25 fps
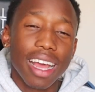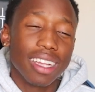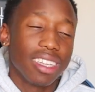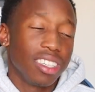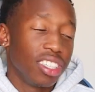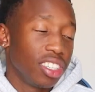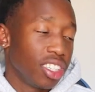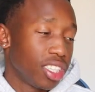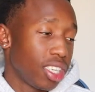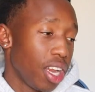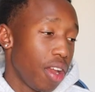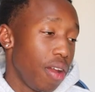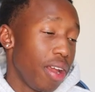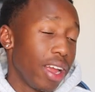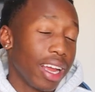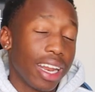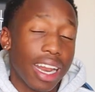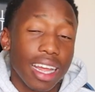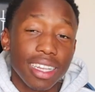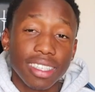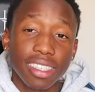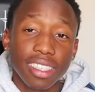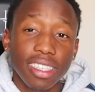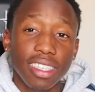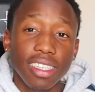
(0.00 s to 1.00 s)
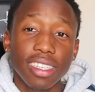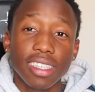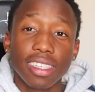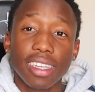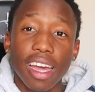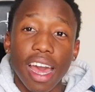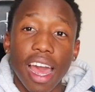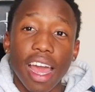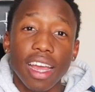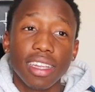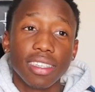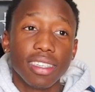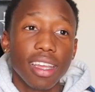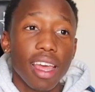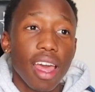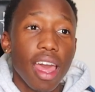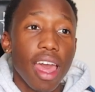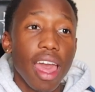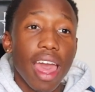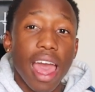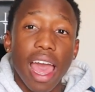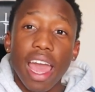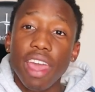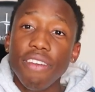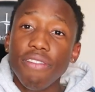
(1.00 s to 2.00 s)
guys, and sharing. And I see it, guys.
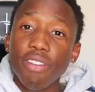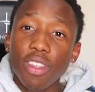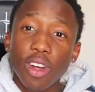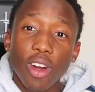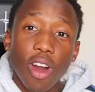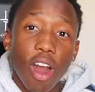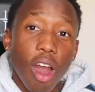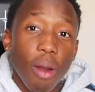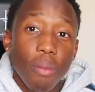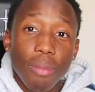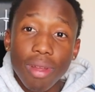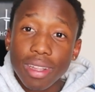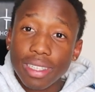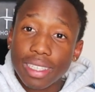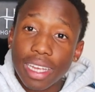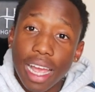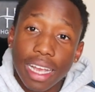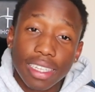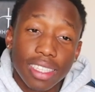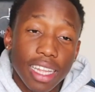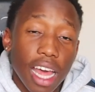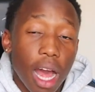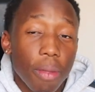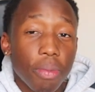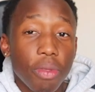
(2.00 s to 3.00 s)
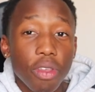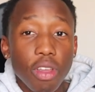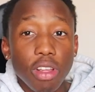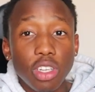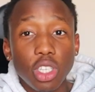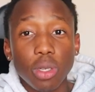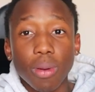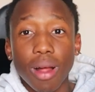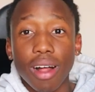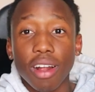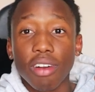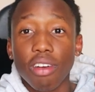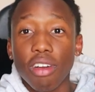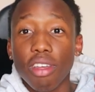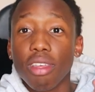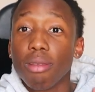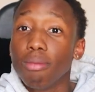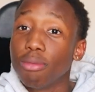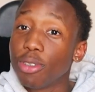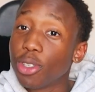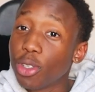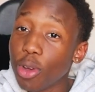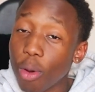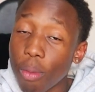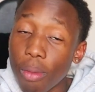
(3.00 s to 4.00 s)
Even the comments, guys, they help the YouTube
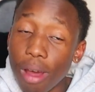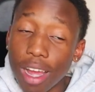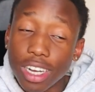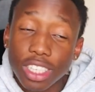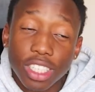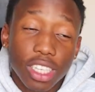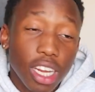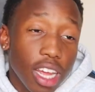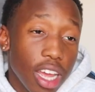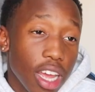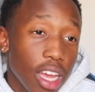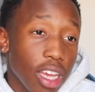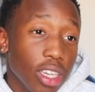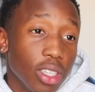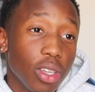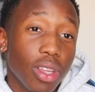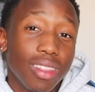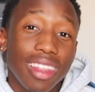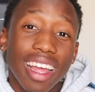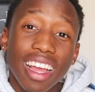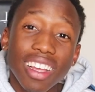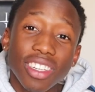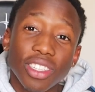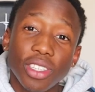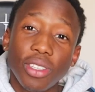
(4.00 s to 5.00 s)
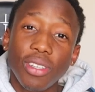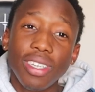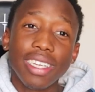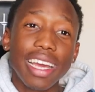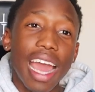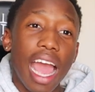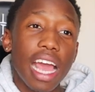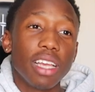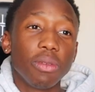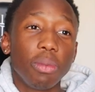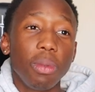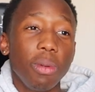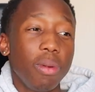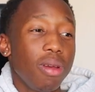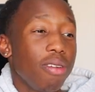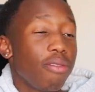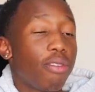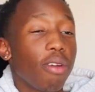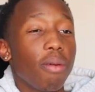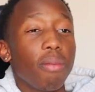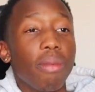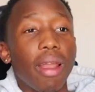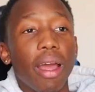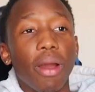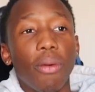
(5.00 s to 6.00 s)
algorithm so much. So thanks to you guys, we
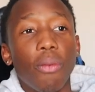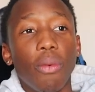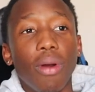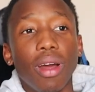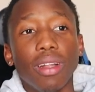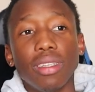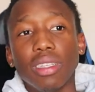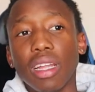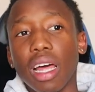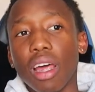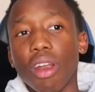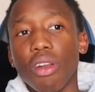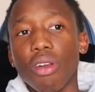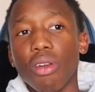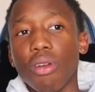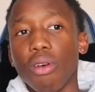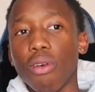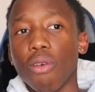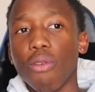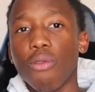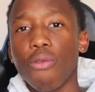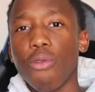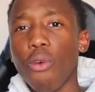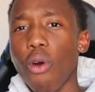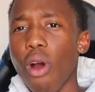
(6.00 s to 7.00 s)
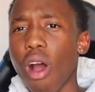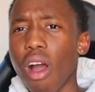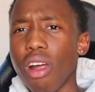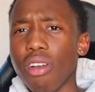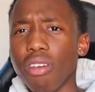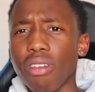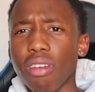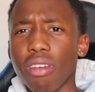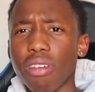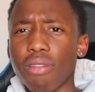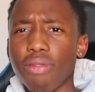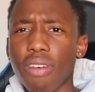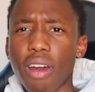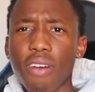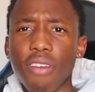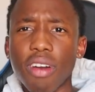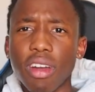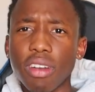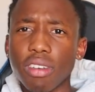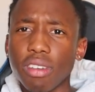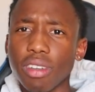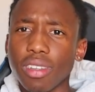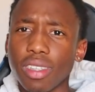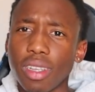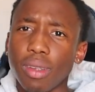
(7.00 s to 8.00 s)
went from like, what, I don't know, 400,
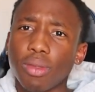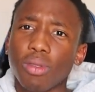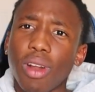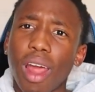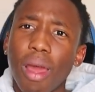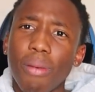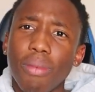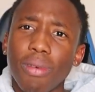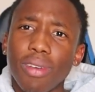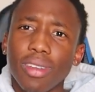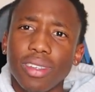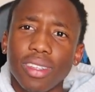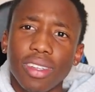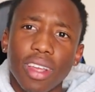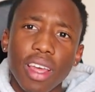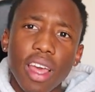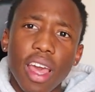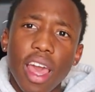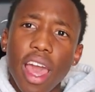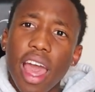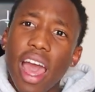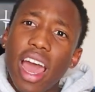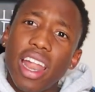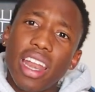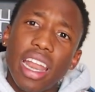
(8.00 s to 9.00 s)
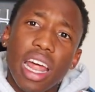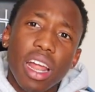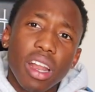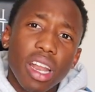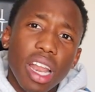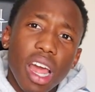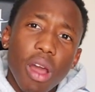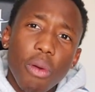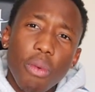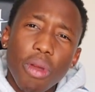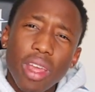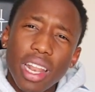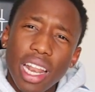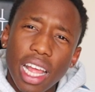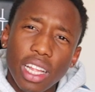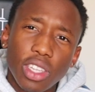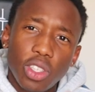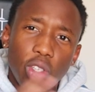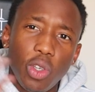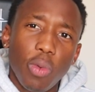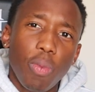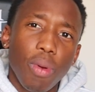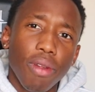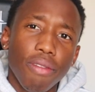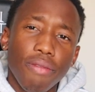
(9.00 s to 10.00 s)
500 subscribers. And now we're
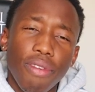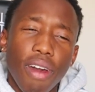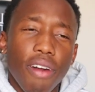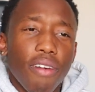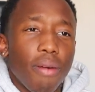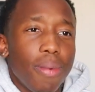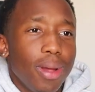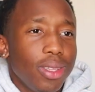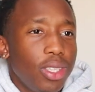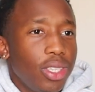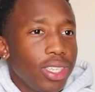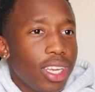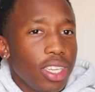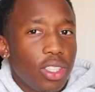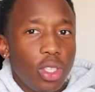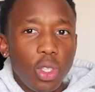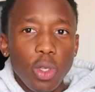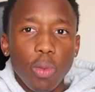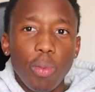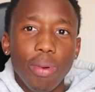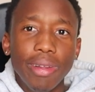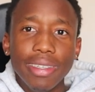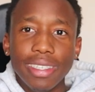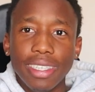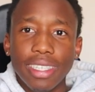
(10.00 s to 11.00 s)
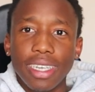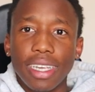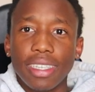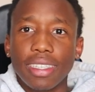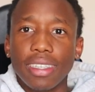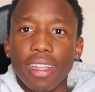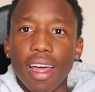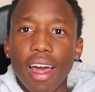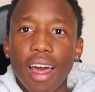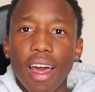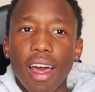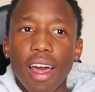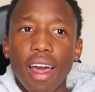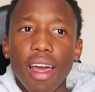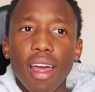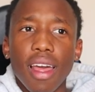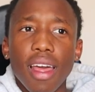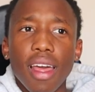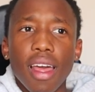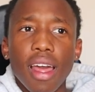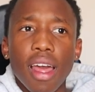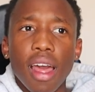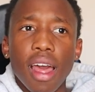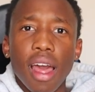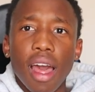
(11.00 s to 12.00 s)
like 2.5, about to get
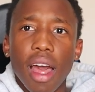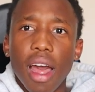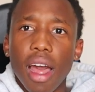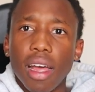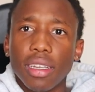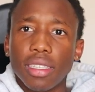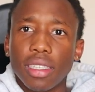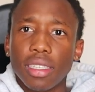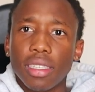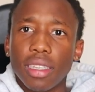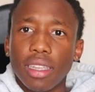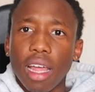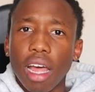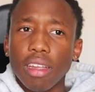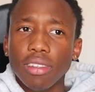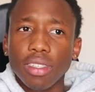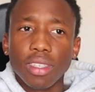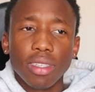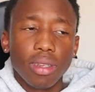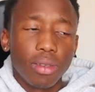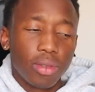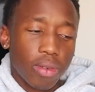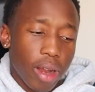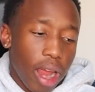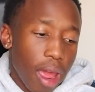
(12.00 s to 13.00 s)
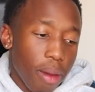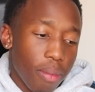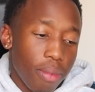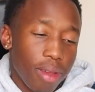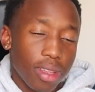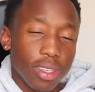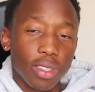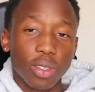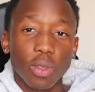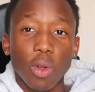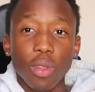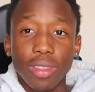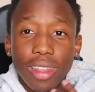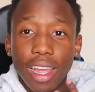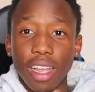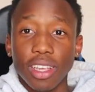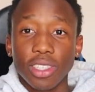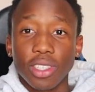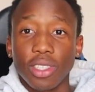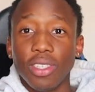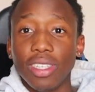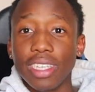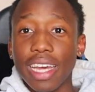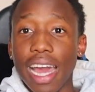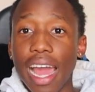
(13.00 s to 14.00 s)
2.6 thousand subscribers. All
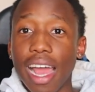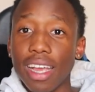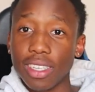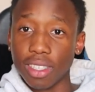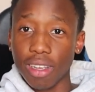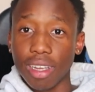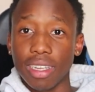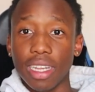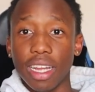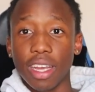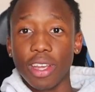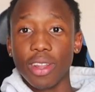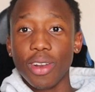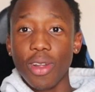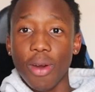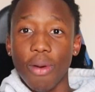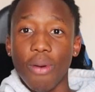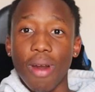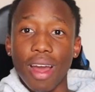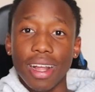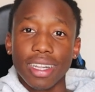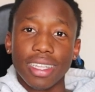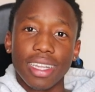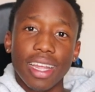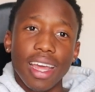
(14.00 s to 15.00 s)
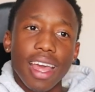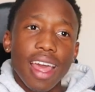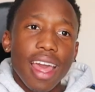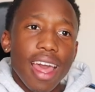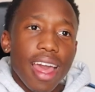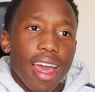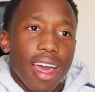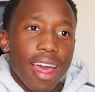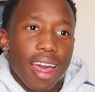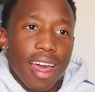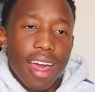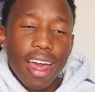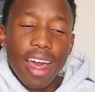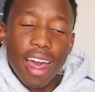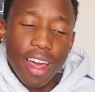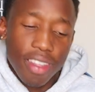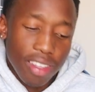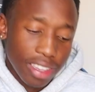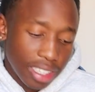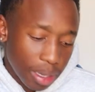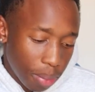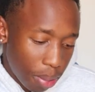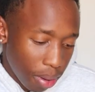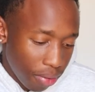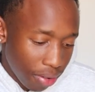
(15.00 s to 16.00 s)
thanks to you guys. So I was like, you know what,
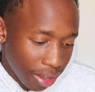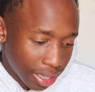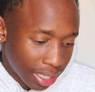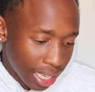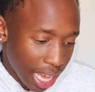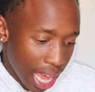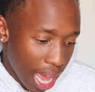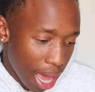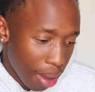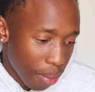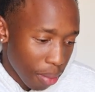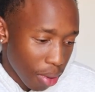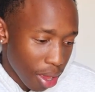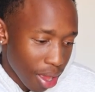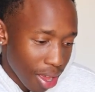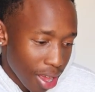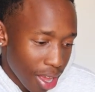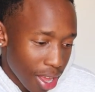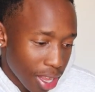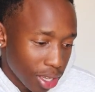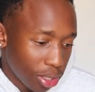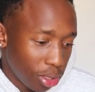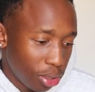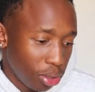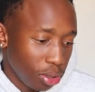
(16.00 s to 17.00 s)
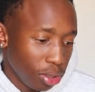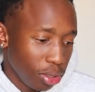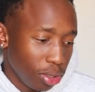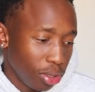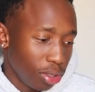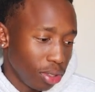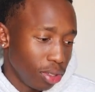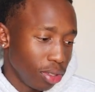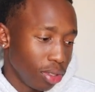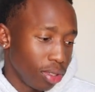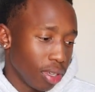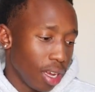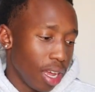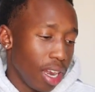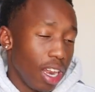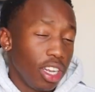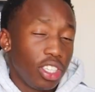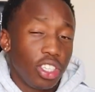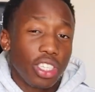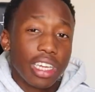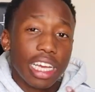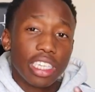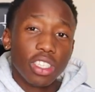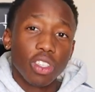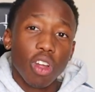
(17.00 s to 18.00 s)
this is a perfect time to
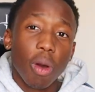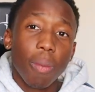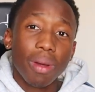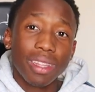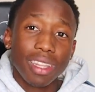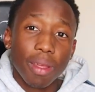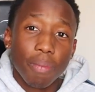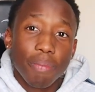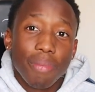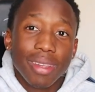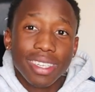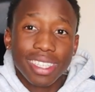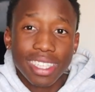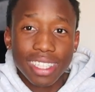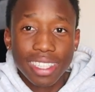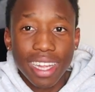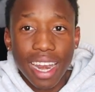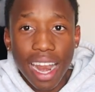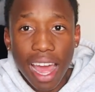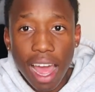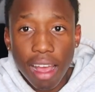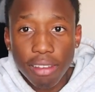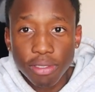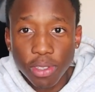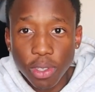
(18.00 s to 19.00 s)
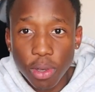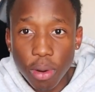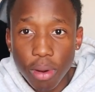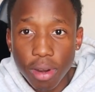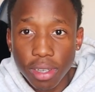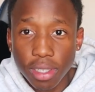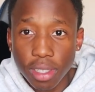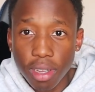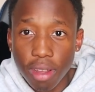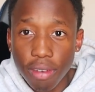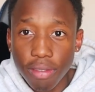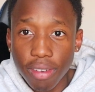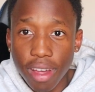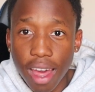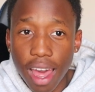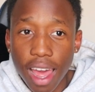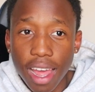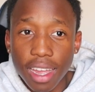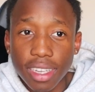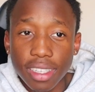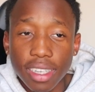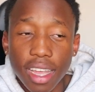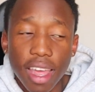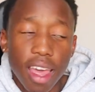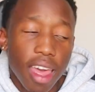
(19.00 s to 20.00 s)
let you guys know about the business that I have so reserved,
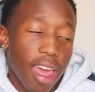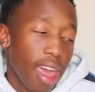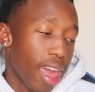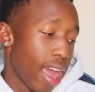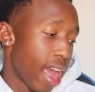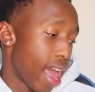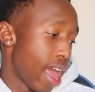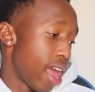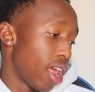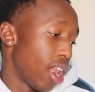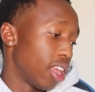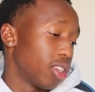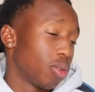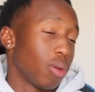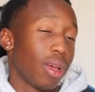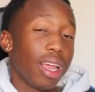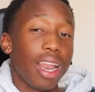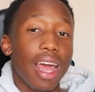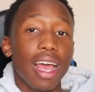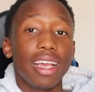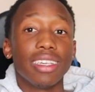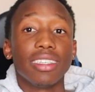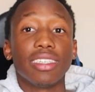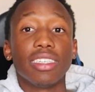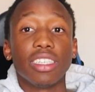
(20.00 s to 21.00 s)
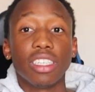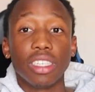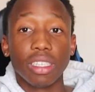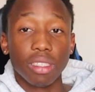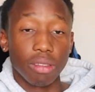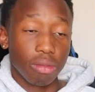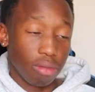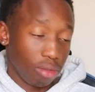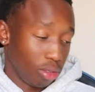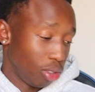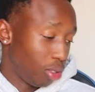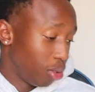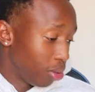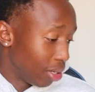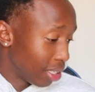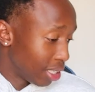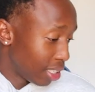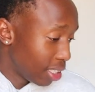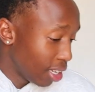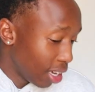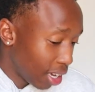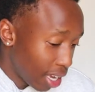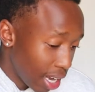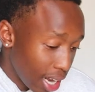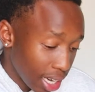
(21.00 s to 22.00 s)
guys. And as well as do a
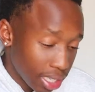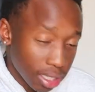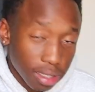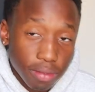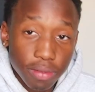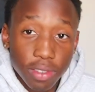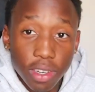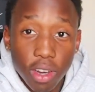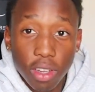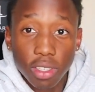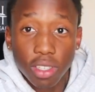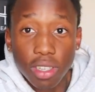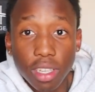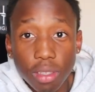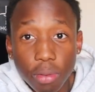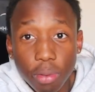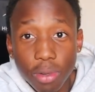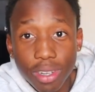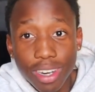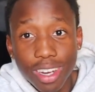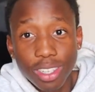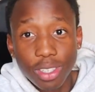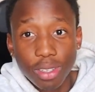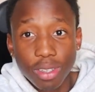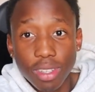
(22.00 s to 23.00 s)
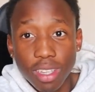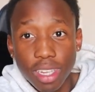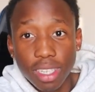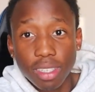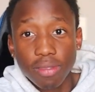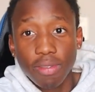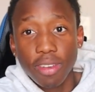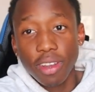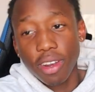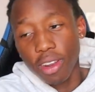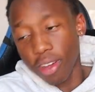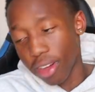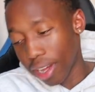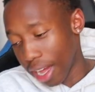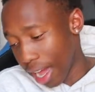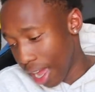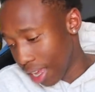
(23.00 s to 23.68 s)
sneaker collection video. So that's what we're going to do in this video,